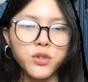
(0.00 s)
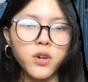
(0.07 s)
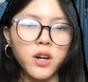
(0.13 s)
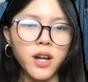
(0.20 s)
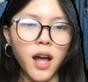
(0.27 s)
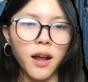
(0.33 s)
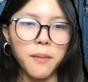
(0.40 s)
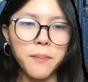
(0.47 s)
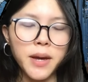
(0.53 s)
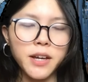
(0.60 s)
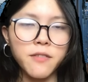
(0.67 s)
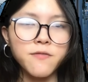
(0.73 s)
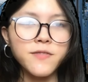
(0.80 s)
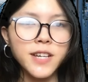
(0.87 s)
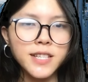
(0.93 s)
you on how to
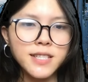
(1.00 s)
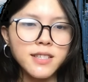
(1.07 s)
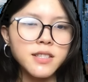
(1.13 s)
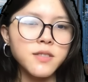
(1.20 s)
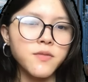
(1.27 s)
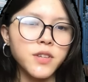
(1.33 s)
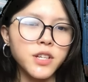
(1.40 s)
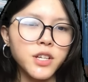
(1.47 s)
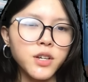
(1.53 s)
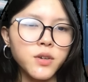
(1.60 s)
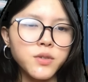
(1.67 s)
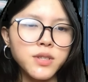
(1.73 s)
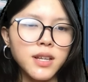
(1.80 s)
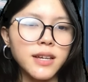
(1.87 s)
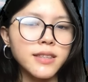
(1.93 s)
make faceless
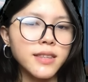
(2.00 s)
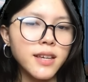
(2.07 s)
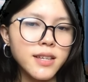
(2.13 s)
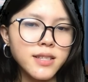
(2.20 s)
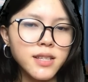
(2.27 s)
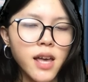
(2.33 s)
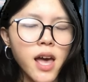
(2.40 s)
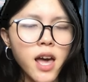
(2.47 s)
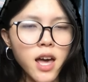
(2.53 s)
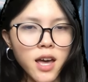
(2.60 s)
videos like this,